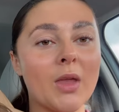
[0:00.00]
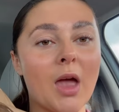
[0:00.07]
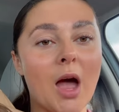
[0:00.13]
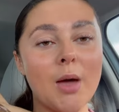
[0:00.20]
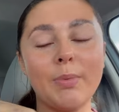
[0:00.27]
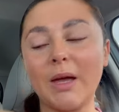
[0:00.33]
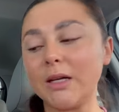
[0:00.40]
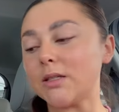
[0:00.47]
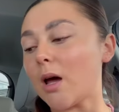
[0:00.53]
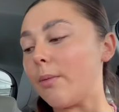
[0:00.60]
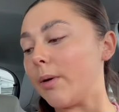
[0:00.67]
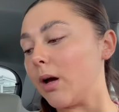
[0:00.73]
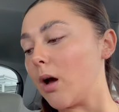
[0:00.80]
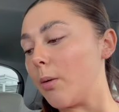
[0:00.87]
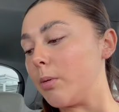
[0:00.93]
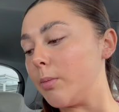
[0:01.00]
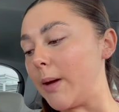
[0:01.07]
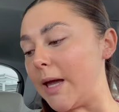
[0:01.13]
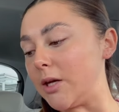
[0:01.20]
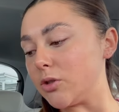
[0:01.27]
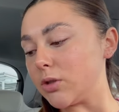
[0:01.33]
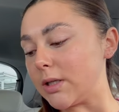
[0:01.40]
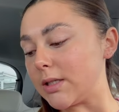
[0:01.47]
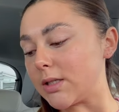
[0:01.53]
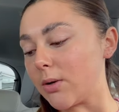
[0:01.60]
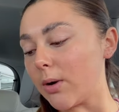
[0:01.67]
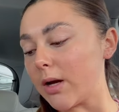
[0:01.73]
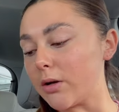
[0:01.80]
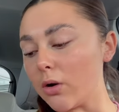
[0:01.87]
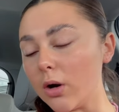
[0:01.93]
I picked up a couple pastries. So
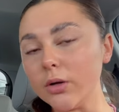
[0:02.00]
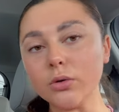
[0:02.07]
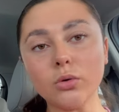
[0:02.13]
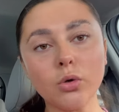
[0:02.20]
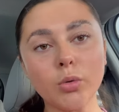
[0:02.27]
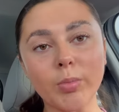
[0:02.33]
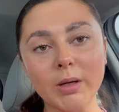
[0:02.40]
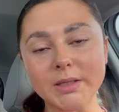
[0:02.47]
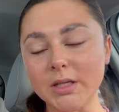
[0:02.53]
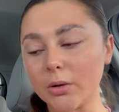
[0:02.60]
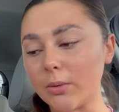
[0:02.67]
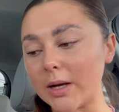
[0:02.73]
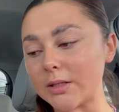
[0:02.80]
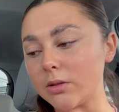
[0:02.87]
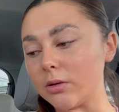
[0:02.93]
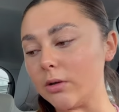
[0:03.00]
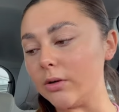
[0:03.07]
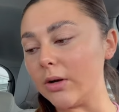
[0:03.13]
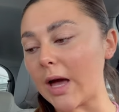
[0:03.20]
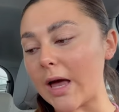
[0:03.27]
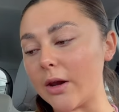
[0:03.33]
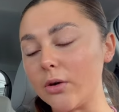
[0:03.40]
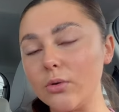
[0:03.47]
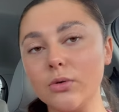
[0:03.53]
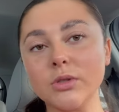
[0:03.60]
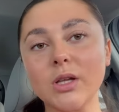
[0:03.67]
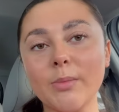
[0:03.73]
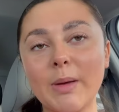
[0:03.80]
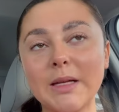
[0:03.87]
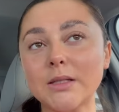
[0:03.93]
I got an all butter croissant and I
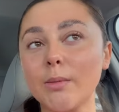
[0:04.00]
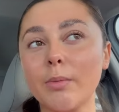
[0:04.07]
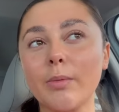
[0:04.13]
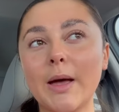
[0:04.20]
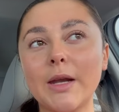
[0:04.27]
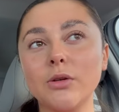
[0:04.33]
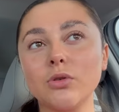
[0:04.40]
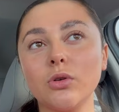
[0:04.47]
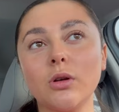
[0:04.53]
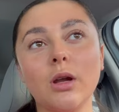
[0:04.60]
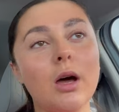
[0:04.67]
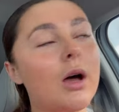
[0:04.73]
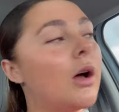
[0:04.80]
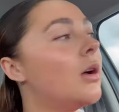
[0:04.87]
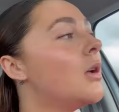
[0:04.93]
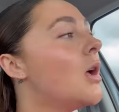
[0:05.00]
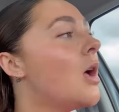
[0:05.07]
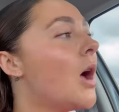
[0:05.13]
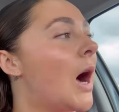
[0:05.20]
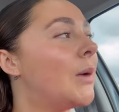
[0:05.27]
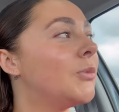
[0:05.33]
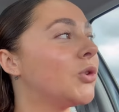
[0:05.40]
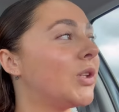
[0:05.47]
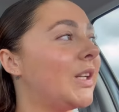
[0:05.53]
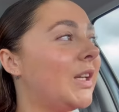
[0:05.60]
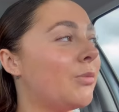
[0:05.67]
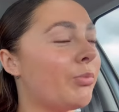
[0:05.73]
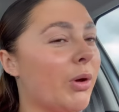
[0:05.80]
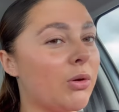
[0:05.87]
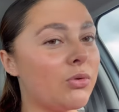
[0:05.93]
also picked up a pan chocolat. I'm not gonna
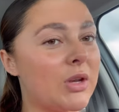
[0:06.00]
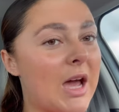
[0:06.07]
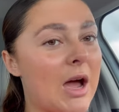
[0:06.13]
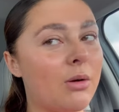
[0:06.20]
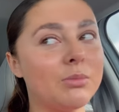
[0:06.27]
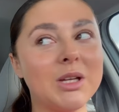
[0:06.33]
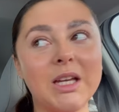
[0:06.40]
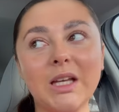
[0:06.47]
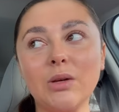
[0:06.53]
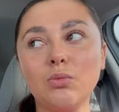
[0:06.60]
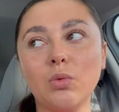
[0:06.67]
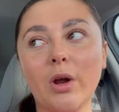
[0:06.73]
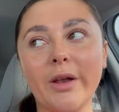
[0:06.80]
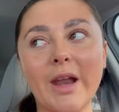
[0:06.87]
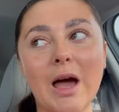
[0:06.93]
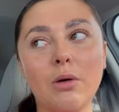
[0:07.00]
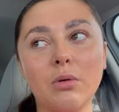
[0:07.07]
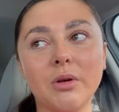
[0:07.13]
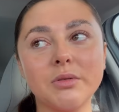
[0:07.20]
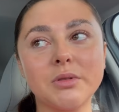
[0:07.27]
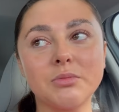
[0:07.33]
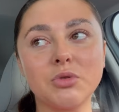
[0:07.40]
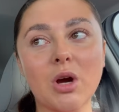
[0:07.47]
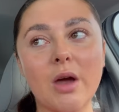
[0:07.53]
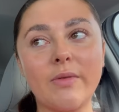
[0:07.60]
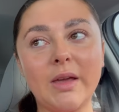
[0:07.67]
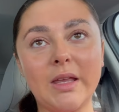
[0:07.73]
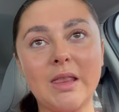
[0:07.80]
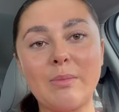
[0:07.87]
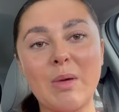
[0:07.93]
eat both now. I'm gonna eat one now whilst I'm
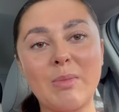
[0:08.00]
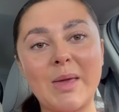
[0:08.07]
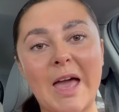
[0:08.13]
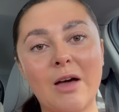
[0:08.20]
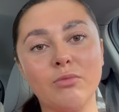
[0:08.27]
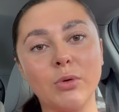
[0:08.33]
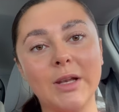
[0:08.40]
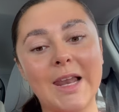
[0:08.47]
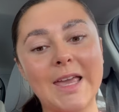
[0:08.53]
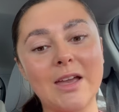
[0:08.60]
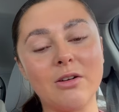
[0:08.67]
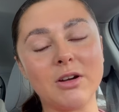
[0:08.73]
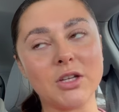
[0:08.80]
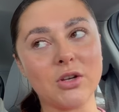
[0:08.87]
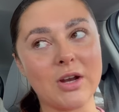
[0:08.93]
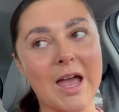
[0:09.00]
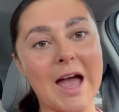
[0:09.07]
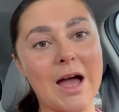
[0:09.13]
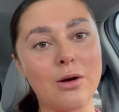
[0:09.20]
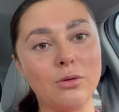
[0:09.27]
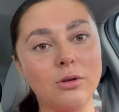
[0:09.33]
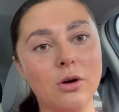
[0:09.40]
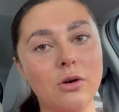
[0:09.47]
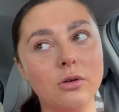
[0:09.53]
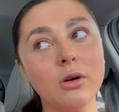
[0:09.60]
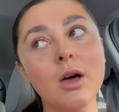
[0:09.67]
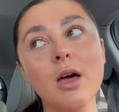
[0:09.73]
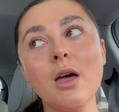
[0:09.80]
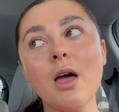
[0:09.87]
driving and then maybe have one later. I don't know how long.